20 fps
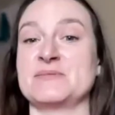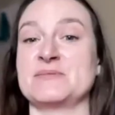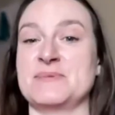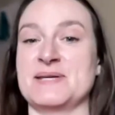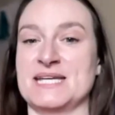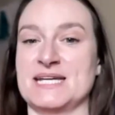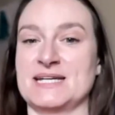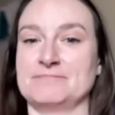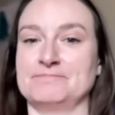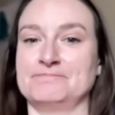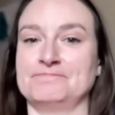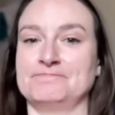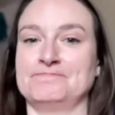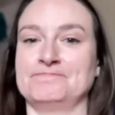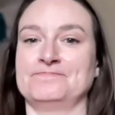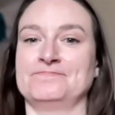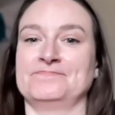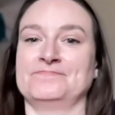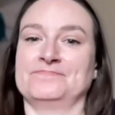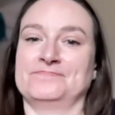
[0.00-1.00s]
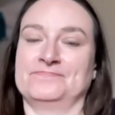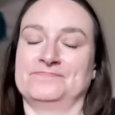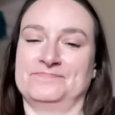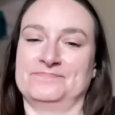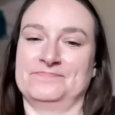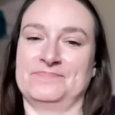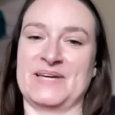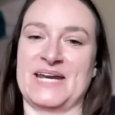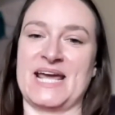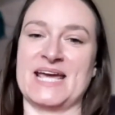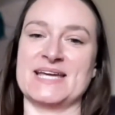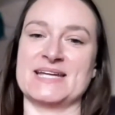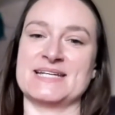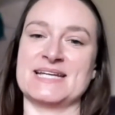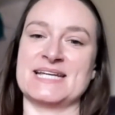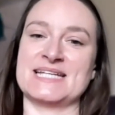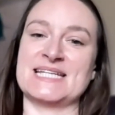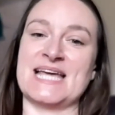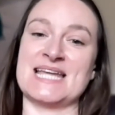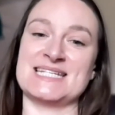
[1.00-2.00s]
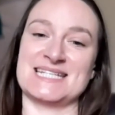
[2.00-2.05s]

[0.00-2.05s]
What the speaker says: my first time speaking, but I